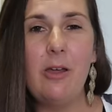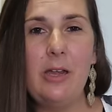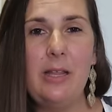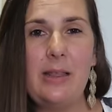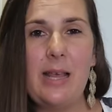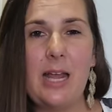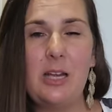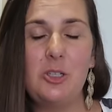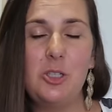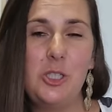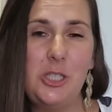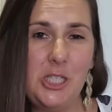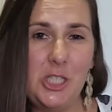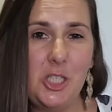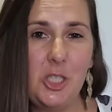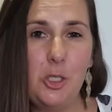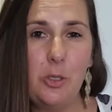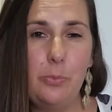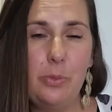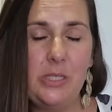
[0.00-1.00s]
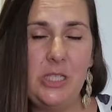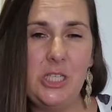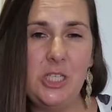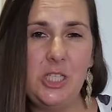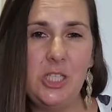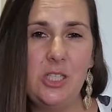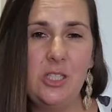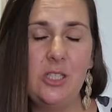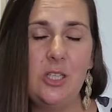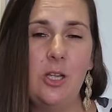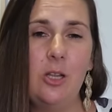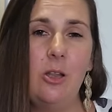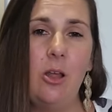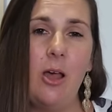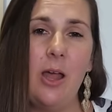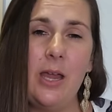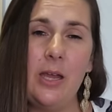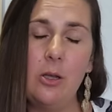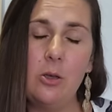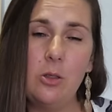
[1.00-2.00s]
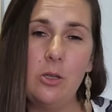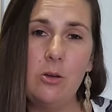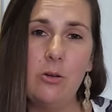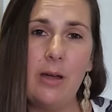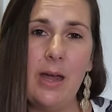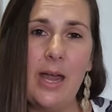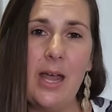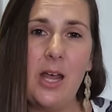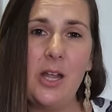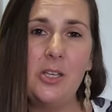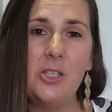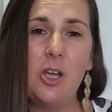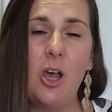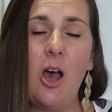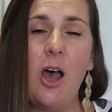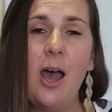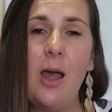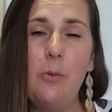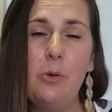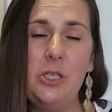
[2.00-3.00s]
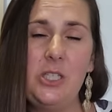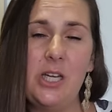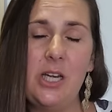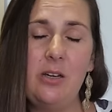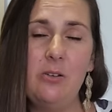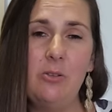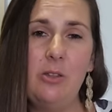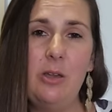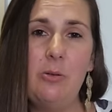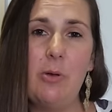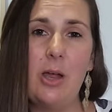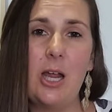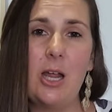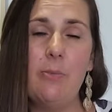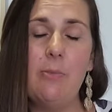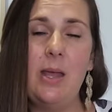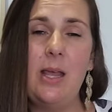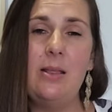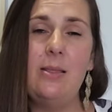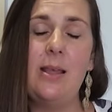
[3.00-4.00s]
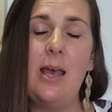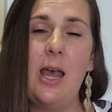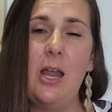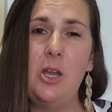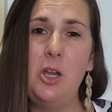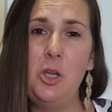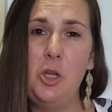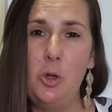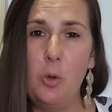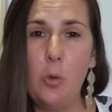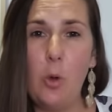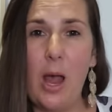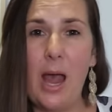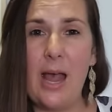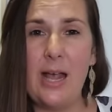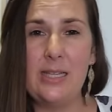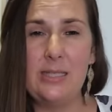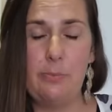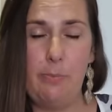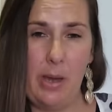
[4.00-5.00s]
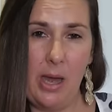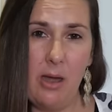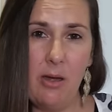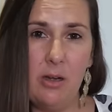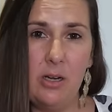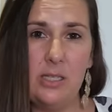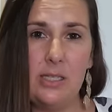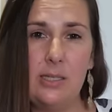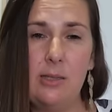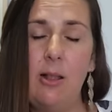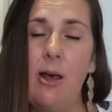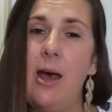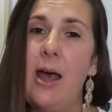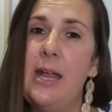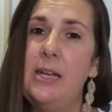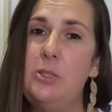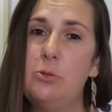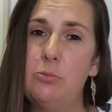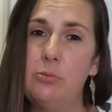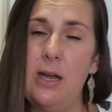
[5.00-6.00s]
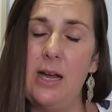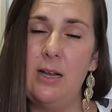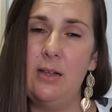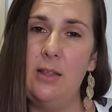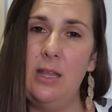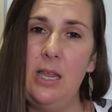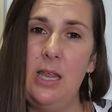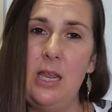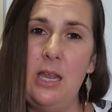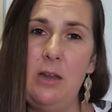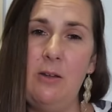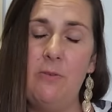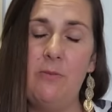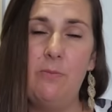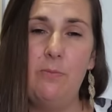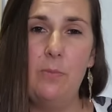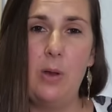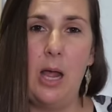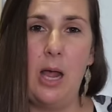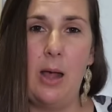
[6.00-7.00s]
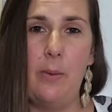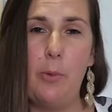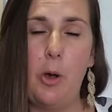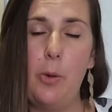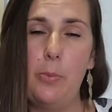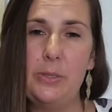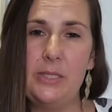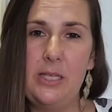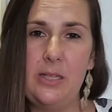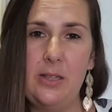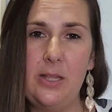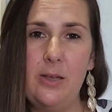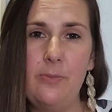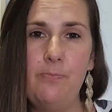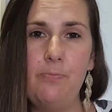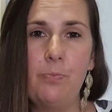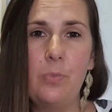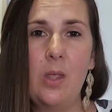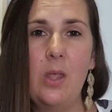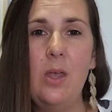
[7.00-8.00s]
in that traditional position, so lying on the ground, I would generally recommend that you as parents lie directly in opposite them.